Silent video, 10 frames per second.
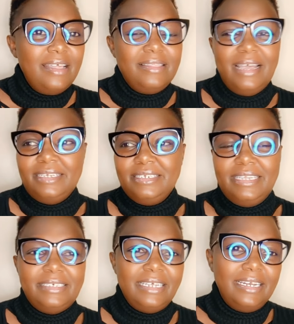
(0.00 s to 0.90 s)
that
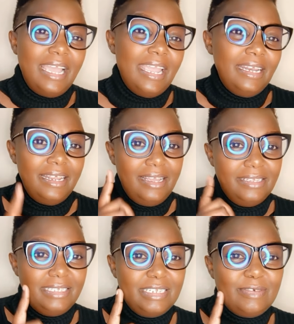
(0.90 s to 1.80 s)
data died
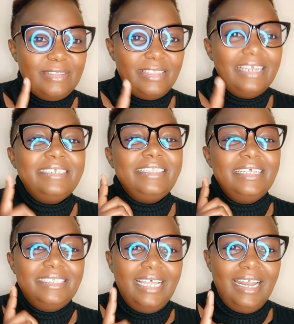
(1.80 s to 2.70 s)
just know that
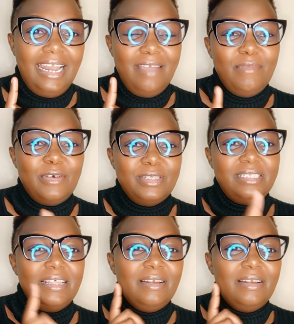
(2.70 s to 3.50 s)
that's a lie because